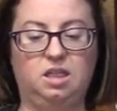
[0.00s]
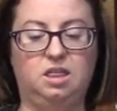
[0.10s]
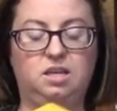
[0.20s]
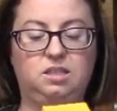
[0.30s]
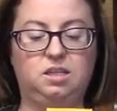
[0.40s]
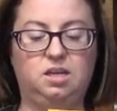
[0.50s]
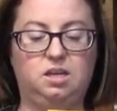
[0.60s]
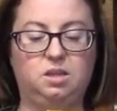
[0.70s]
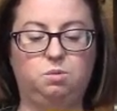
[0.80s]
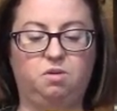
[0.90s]
This
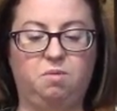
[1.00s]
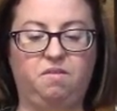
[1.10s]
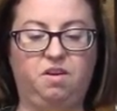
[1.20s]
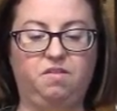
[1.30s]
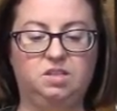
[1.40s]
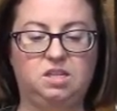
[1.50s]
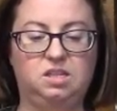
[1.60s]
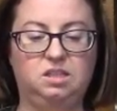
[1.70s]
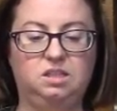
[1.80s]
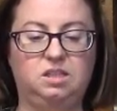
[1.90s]
is one of my favorite
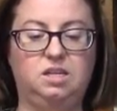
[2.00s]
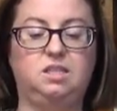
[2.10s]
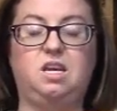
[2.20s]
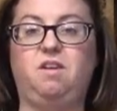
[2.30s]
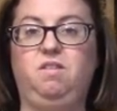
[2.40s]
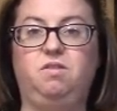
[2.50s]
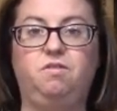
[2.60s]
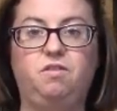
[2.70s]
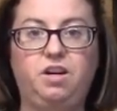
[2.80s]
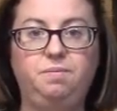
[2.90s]
teas. It is caffeine
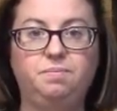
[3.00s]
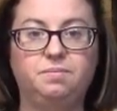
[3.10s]
free.